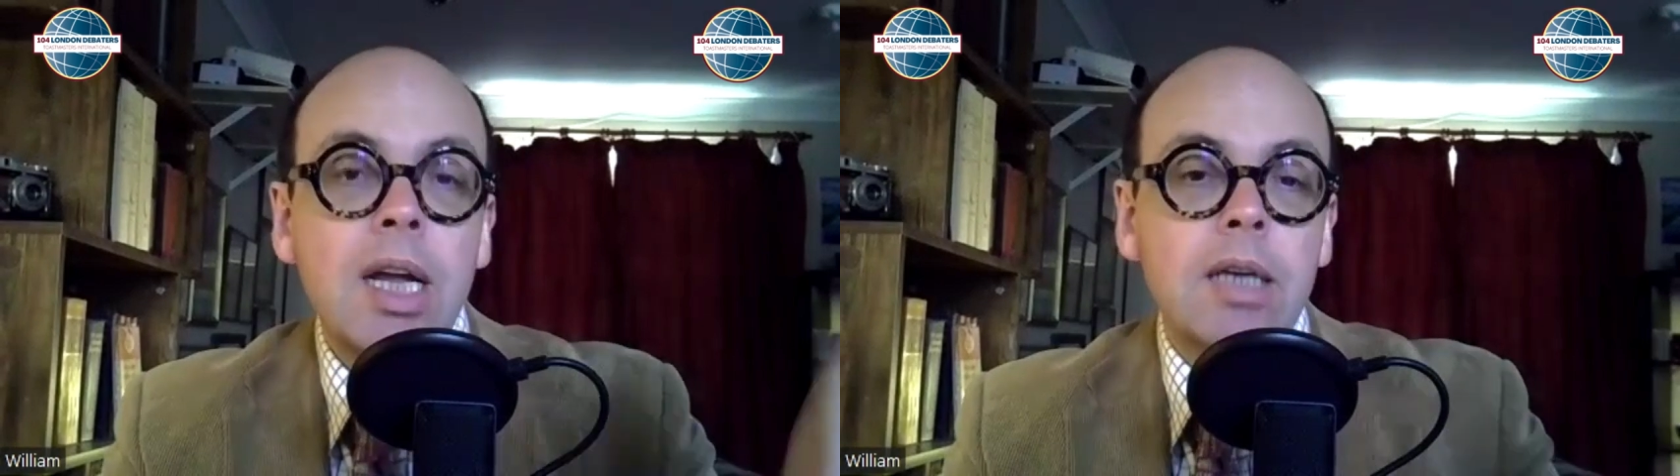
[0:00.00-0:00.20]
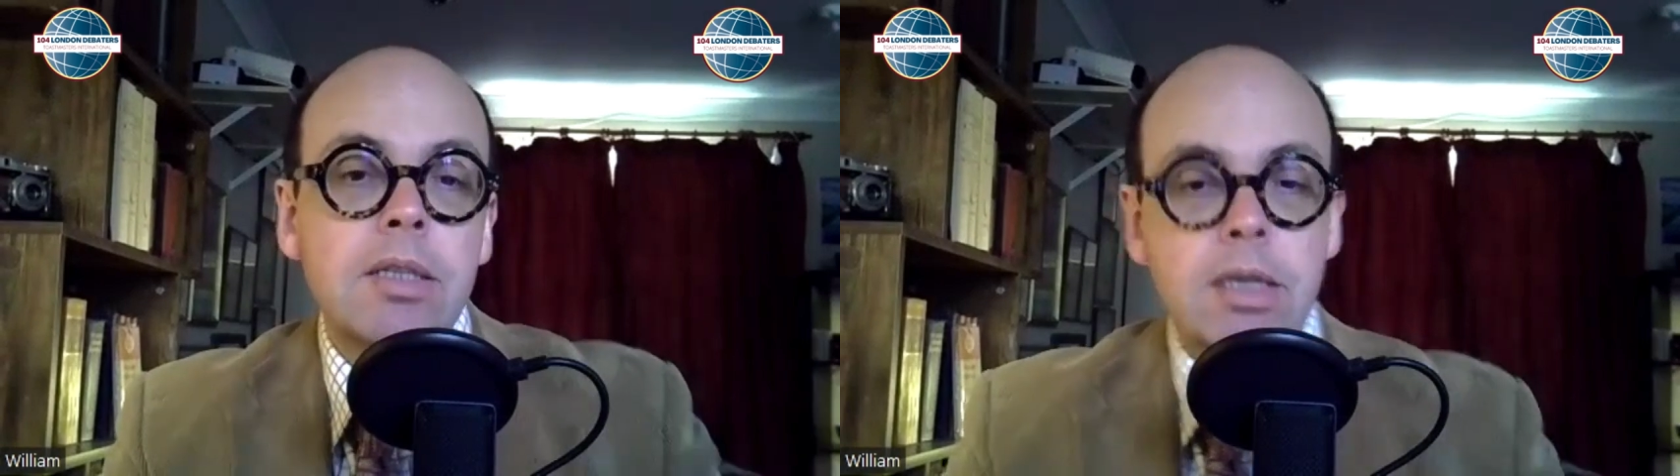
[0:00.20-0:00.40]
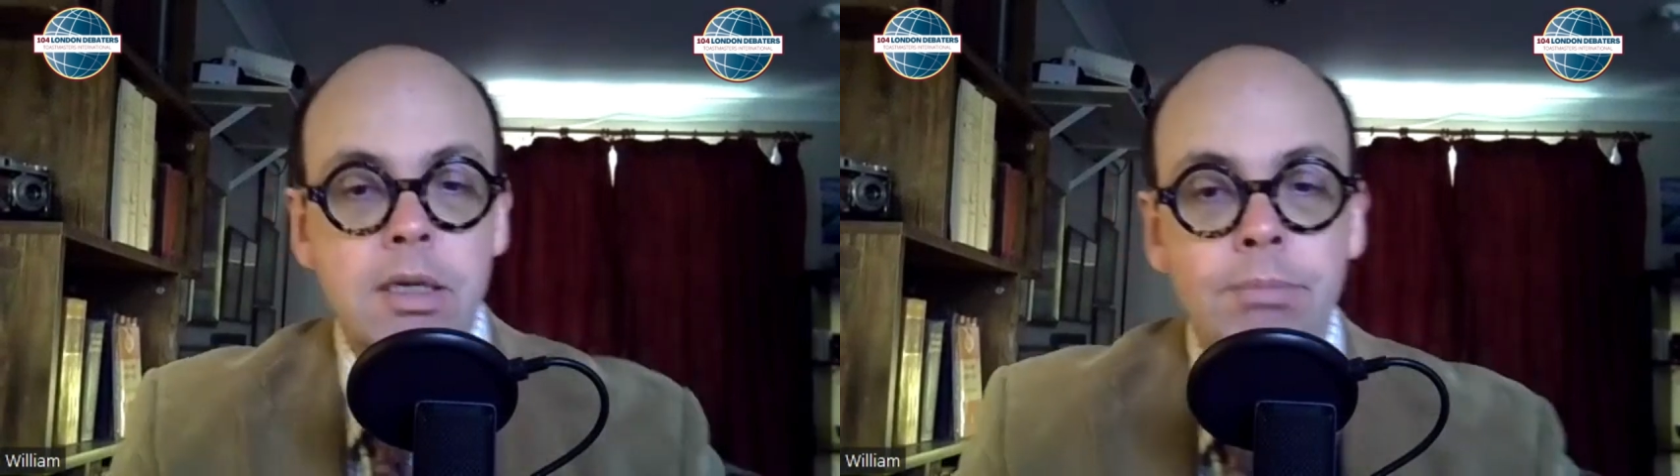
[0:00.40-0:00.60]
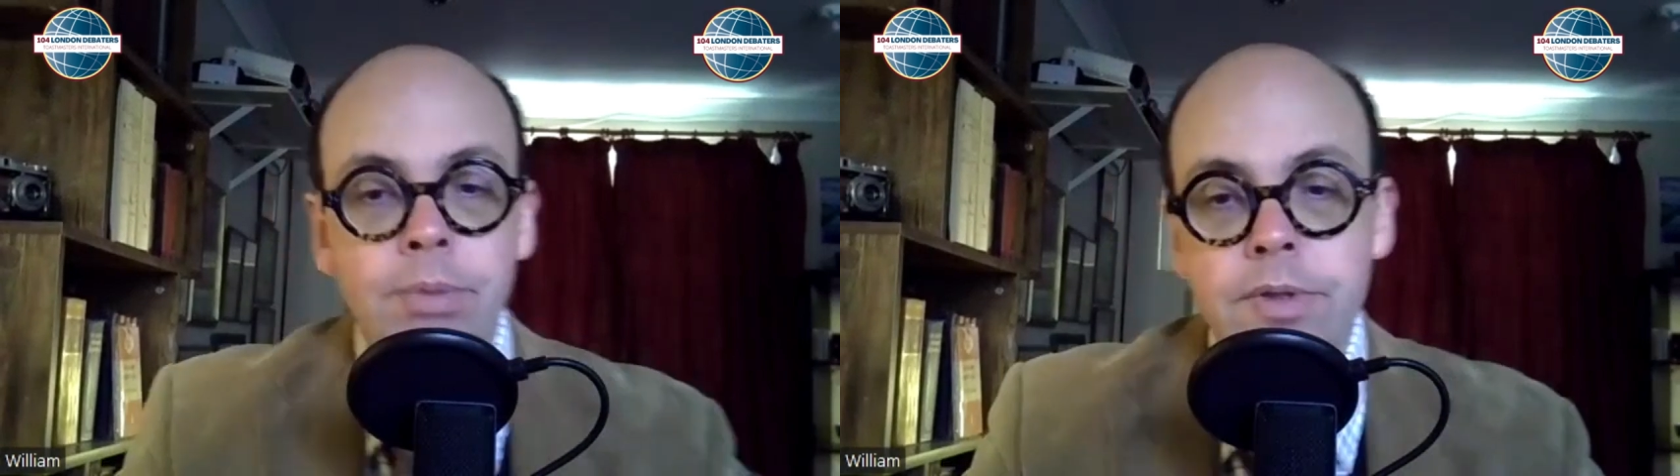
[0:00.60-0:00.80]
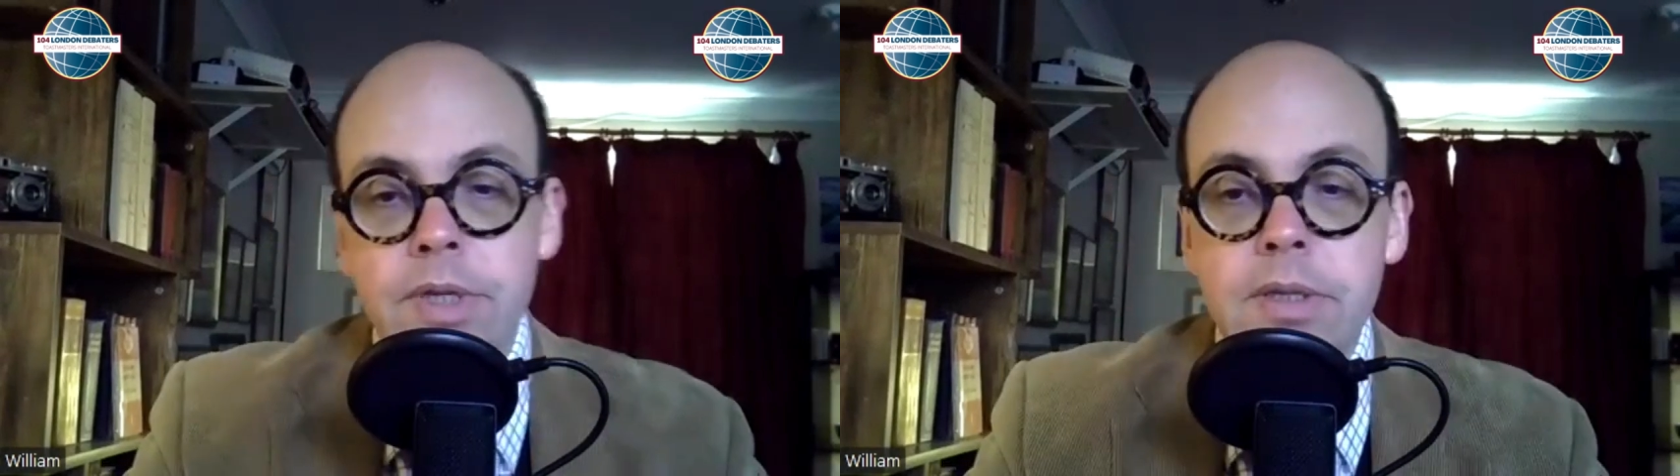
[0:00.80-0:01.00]

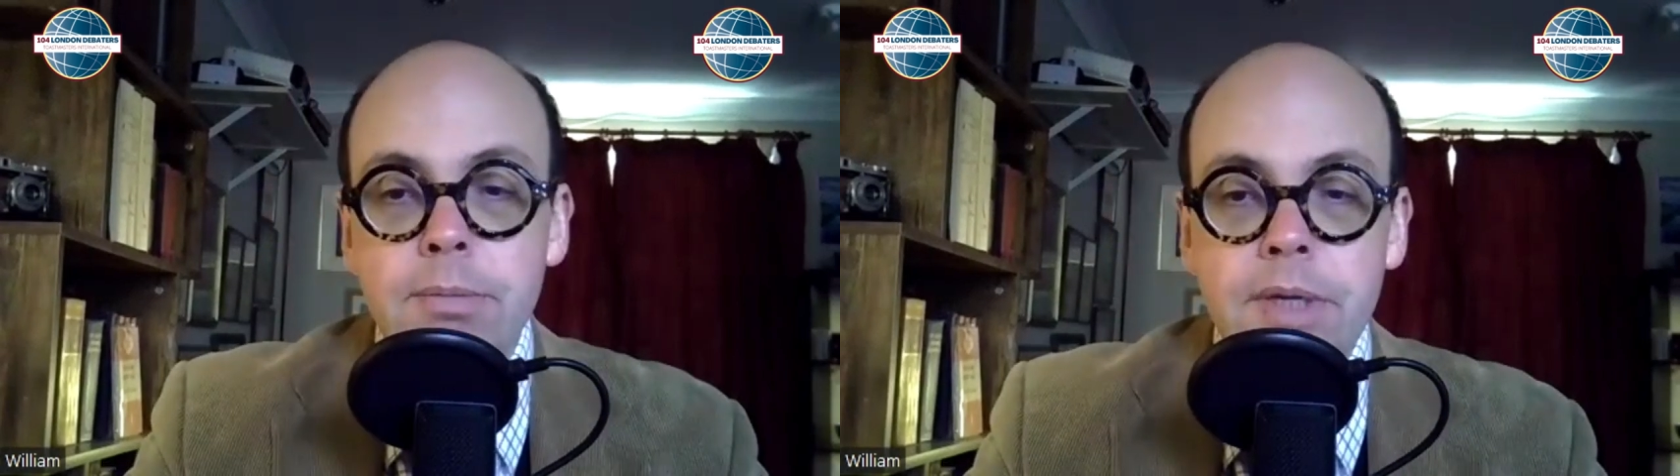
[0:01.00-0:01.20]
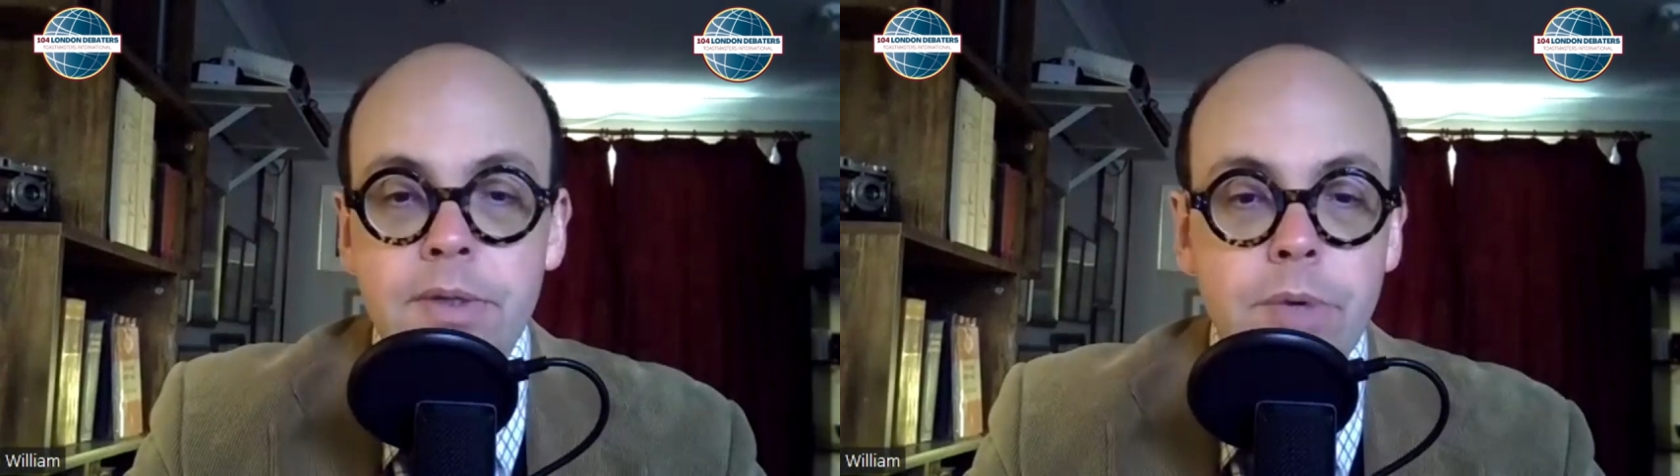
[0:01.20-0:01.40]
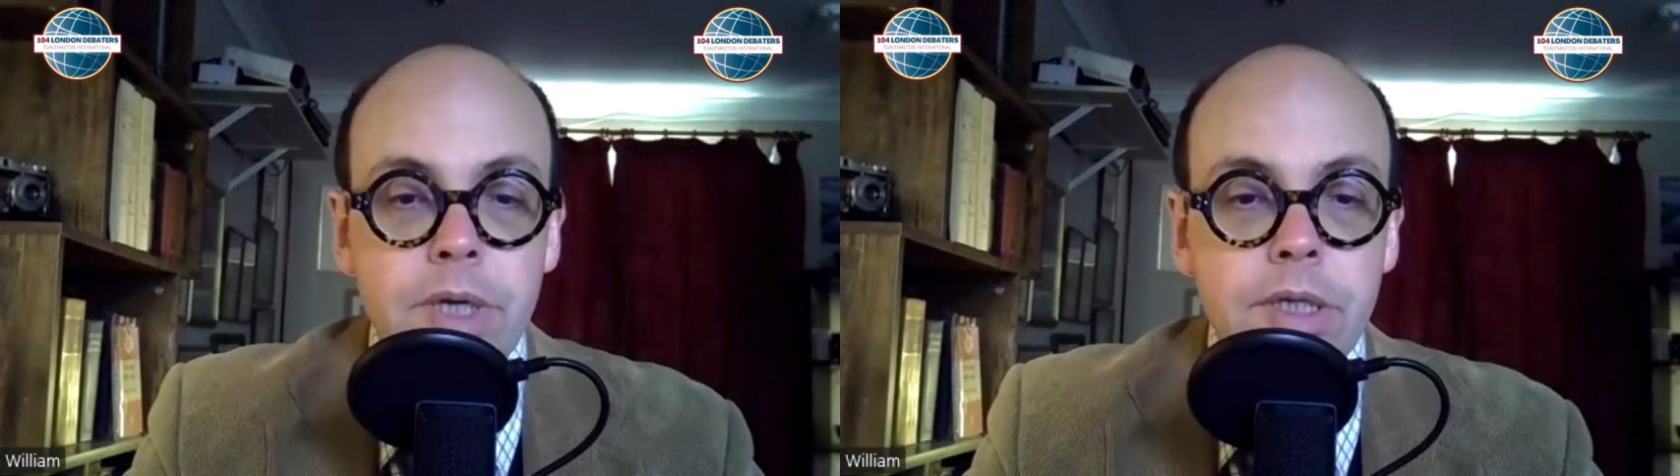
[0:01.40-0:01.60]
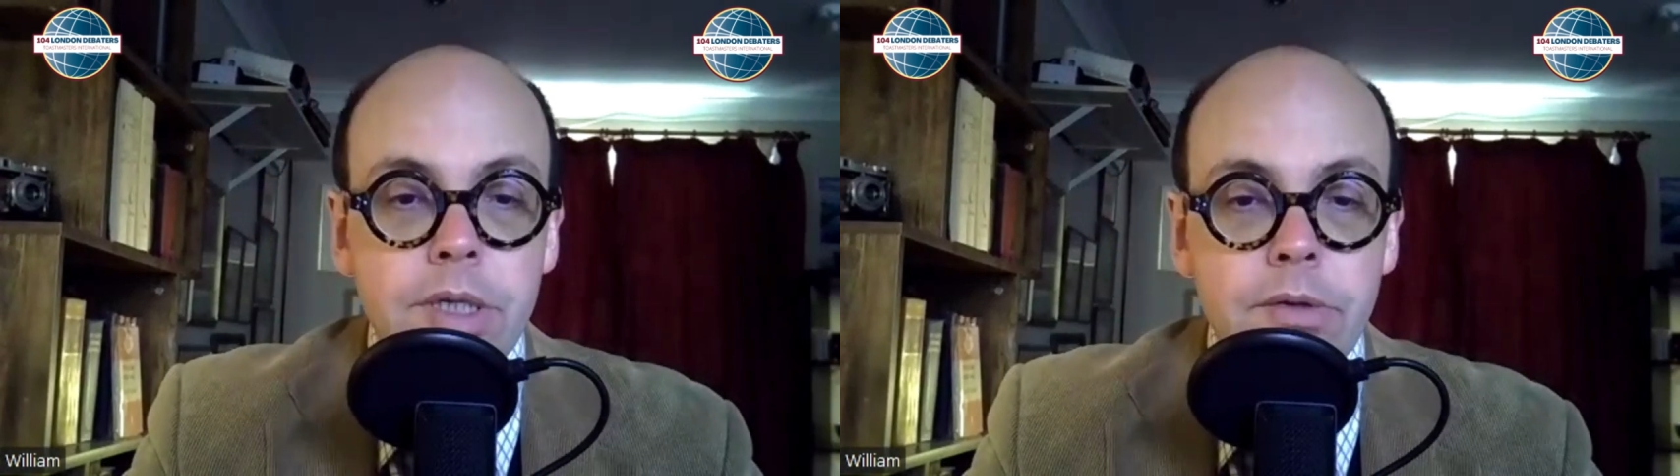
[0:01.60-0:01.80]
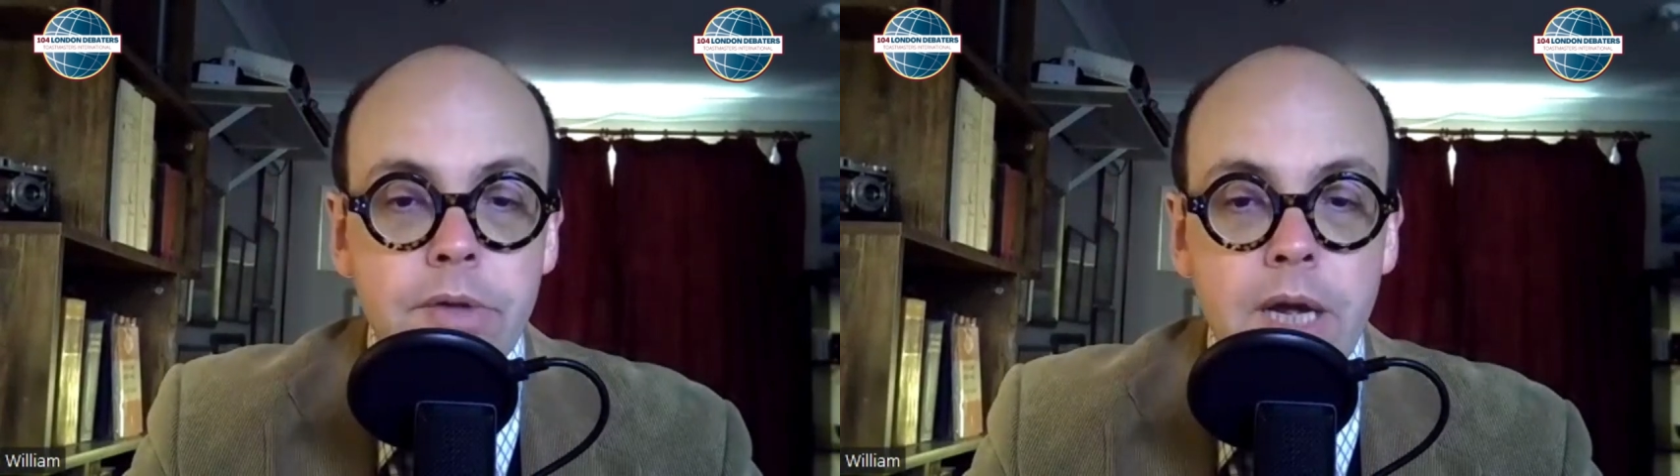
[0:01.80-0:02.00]
Examples is the best way to
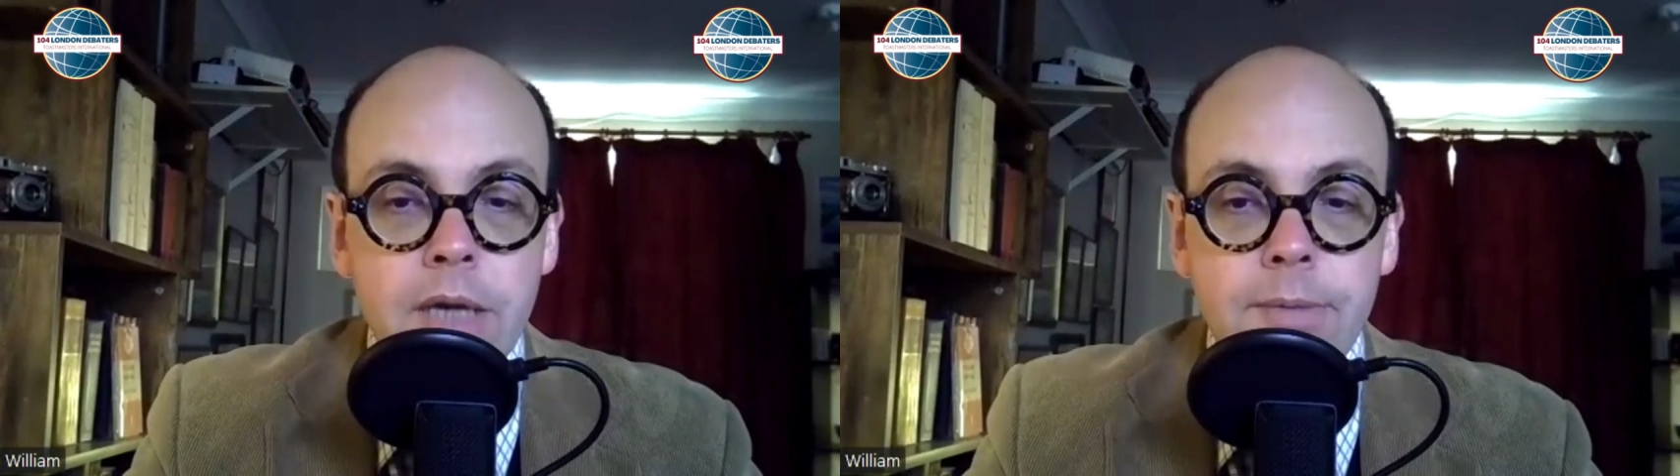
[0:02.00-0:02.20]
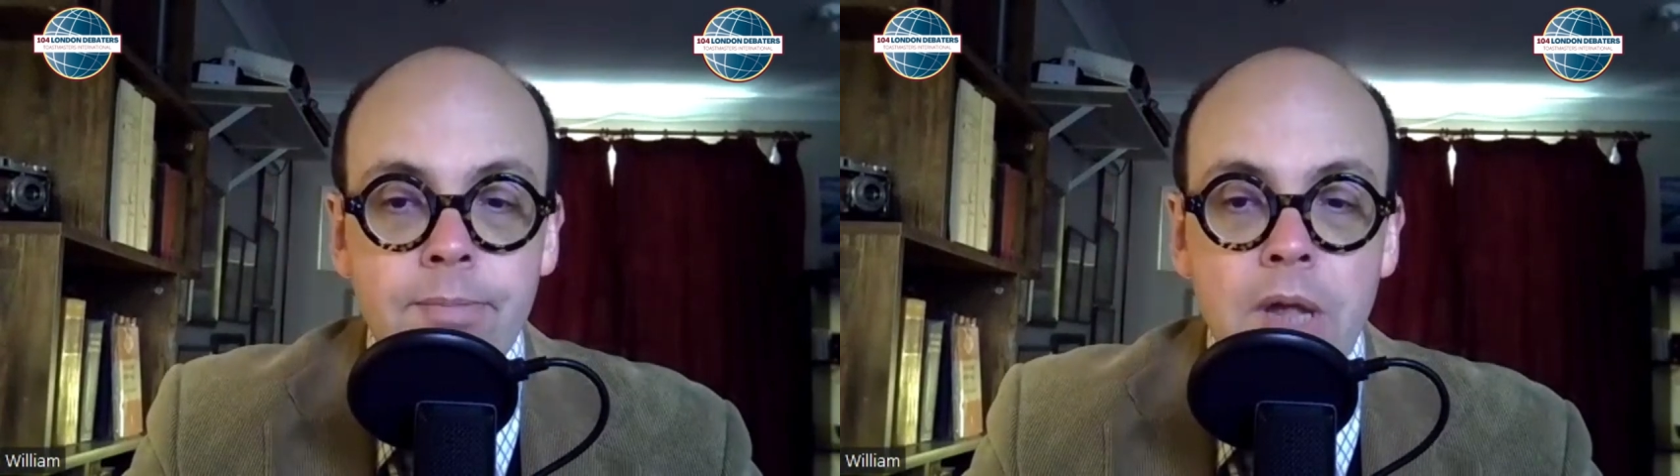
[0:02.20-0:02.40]
do that.